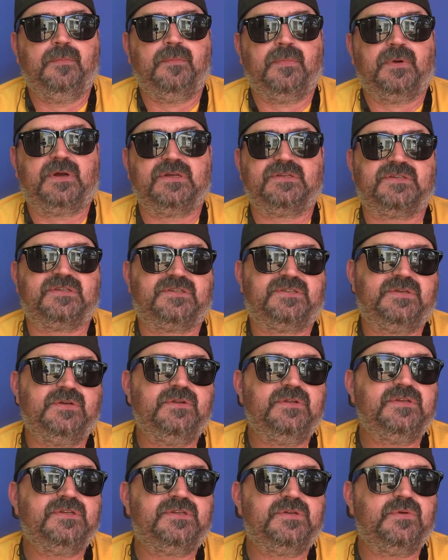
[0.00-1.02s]
because as
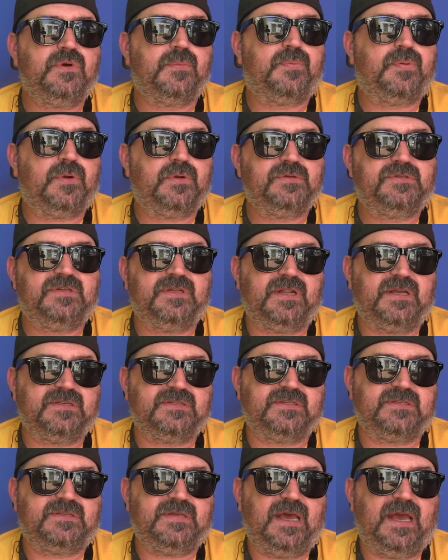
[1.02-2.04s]
soon as you approach it as
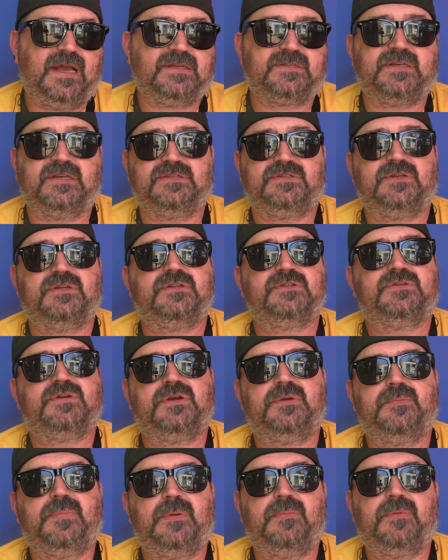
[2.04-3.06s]
a tax, that's going to
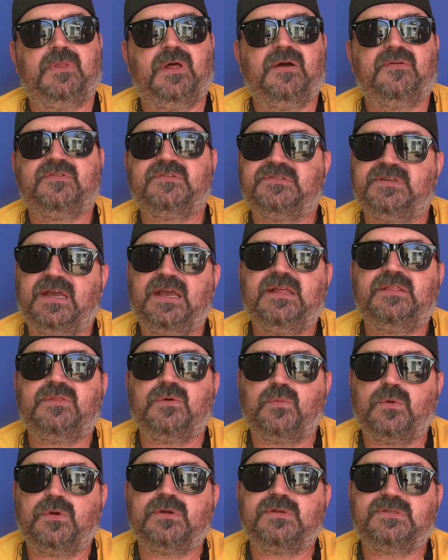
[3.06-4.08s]
turn people off because they hate
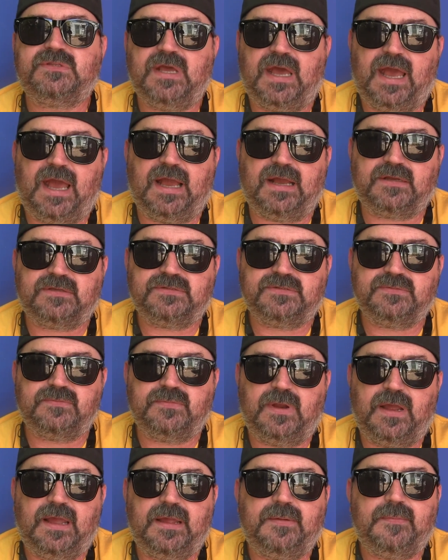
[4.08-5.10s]
the word tax,
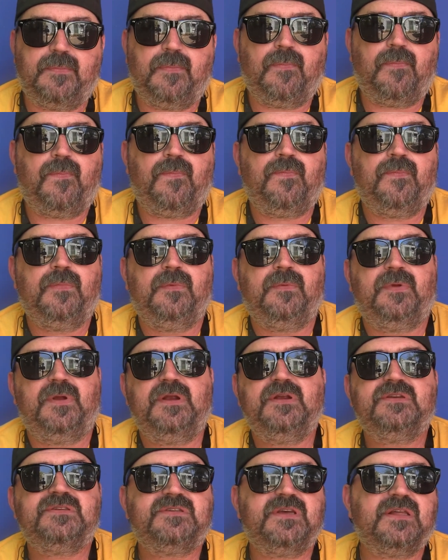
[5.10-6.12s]
right?
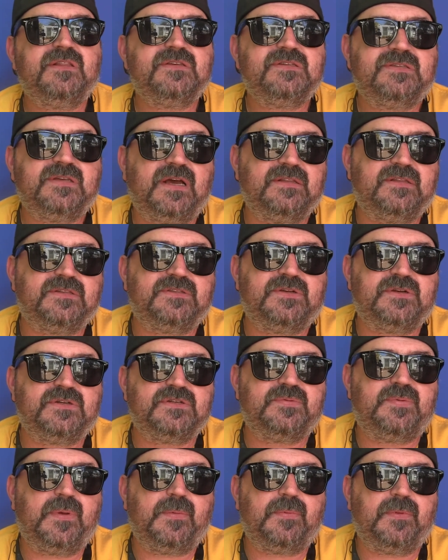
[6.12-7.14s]
Here's the other side that
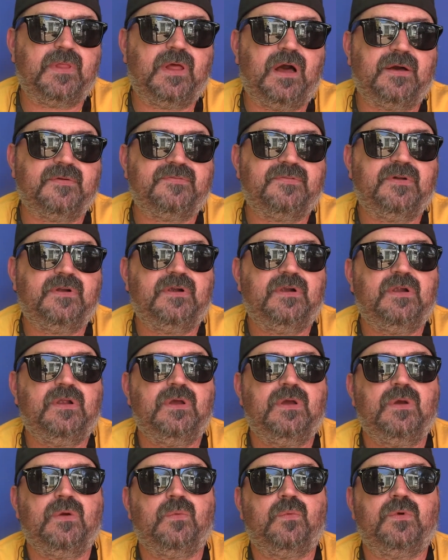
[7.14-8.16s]
turns people off.
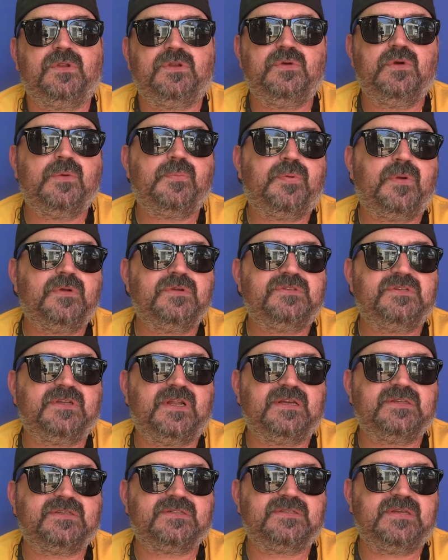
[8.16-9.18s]
When you approach it
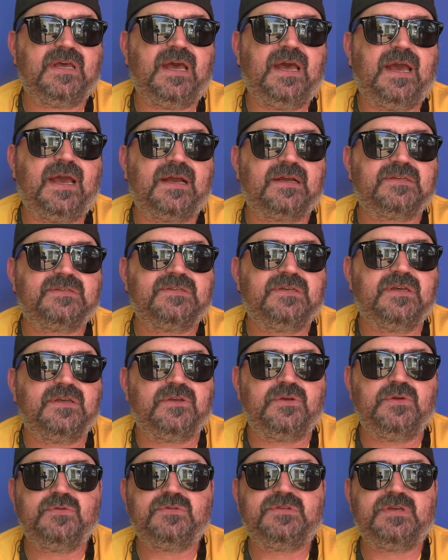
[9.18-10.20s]
as a tax,
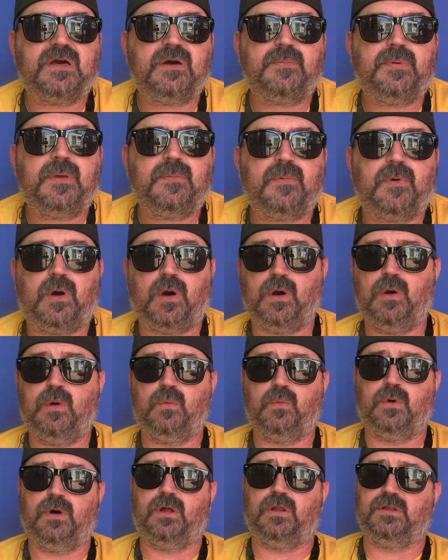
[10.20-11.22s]
you tell people, oh,
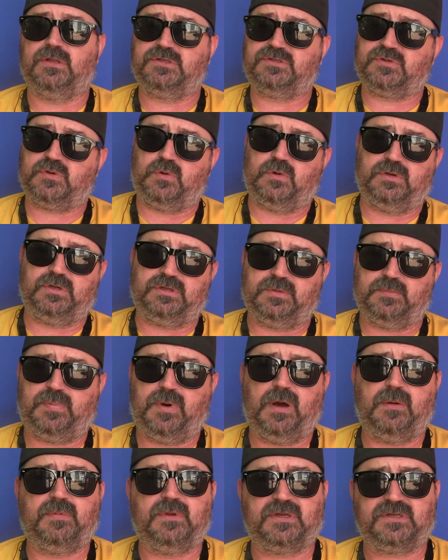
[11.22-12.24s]
well, it's going into
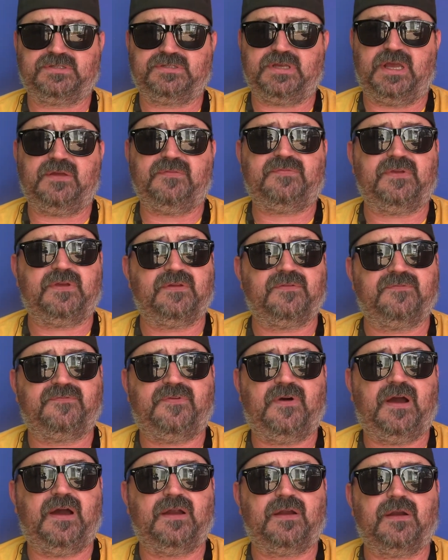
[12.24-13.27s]
public safety and
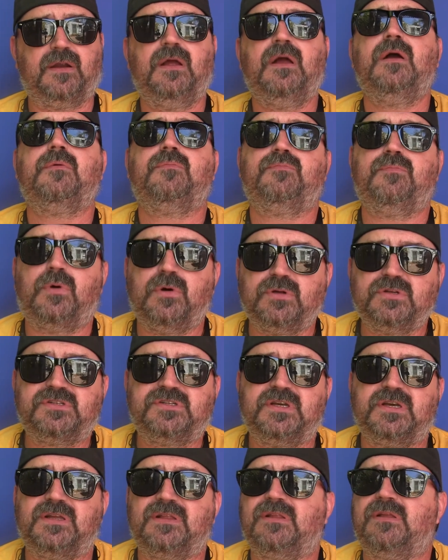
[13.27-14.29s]
fire.
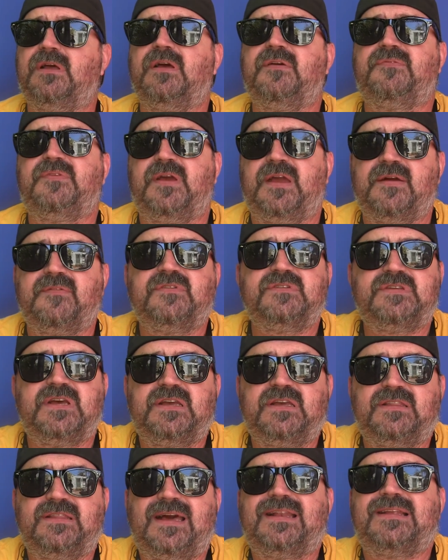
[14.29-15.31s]
Bullshit. If they ever tell
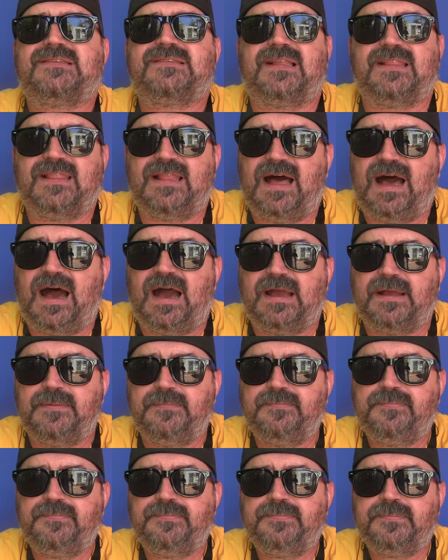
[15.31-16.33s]
you that, it's a lie.
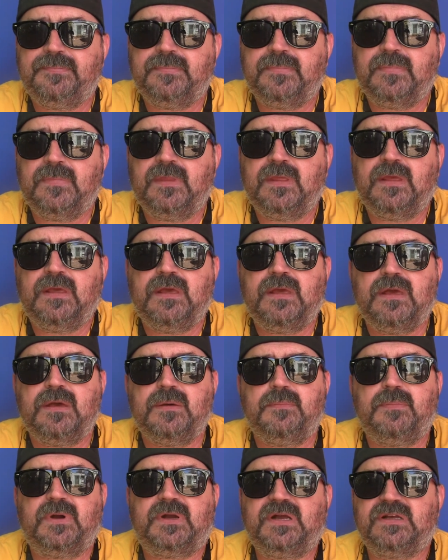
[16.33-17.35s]

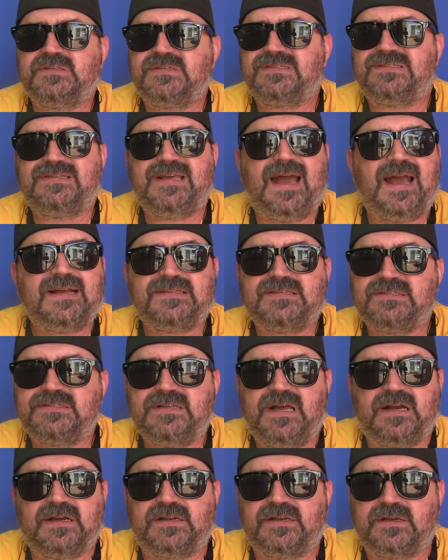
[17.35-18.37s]
Because a tax is
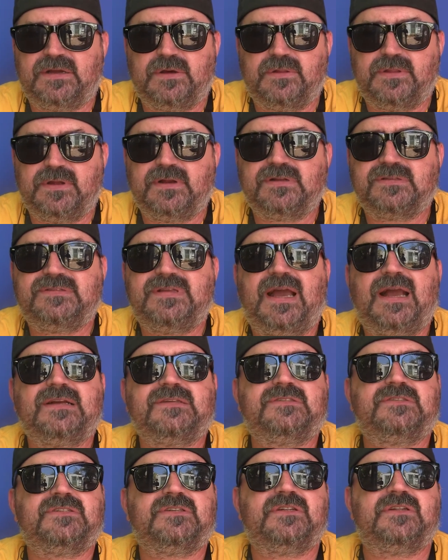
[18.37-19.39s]
not going to go there. A
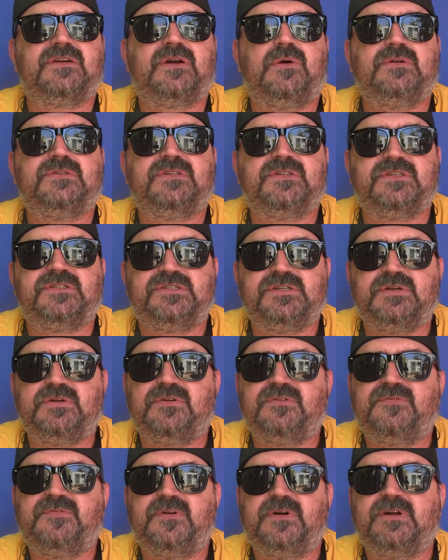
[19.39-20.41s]
tax is going to go into the
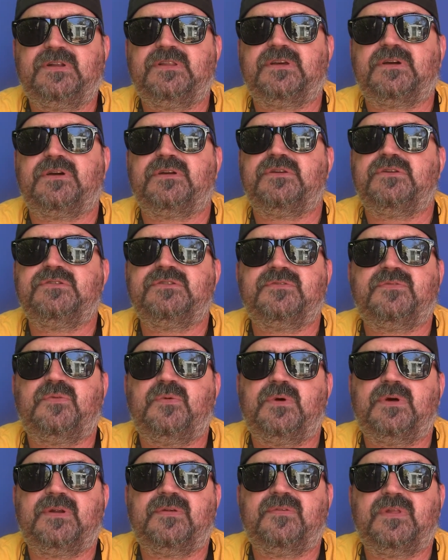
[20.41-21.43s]
general fund and they're going to use it for
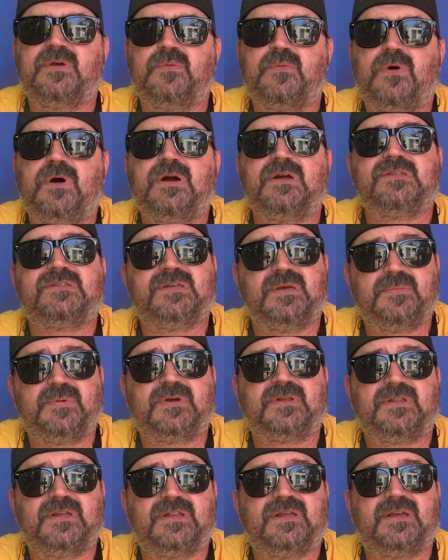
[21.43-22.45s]
whatever they want,
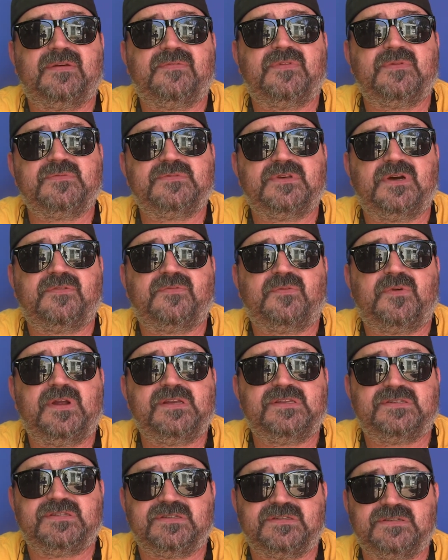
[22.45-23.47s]
typically to give themselves
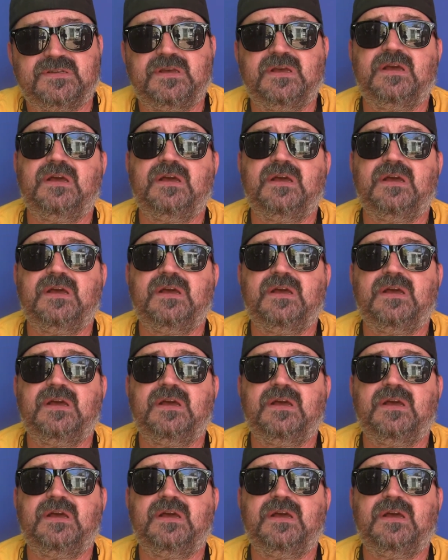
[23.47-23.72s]
raises.